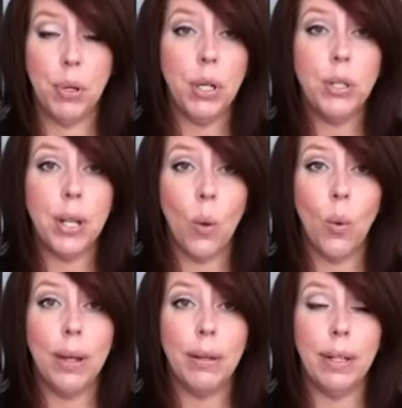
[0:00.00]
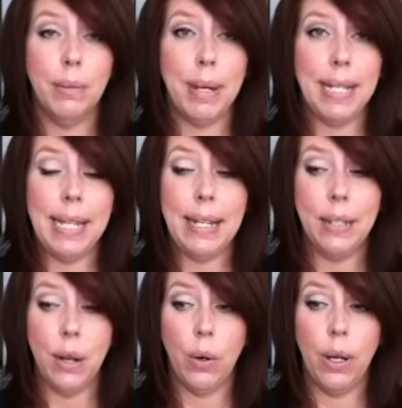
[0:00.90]
producing oil in my
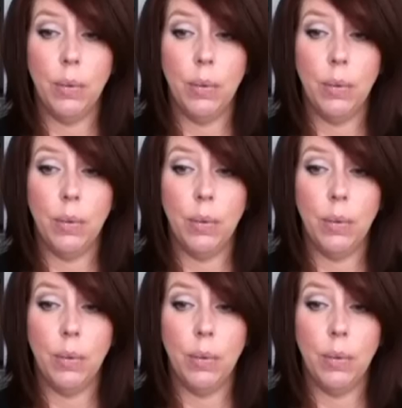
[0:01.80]
T-zone.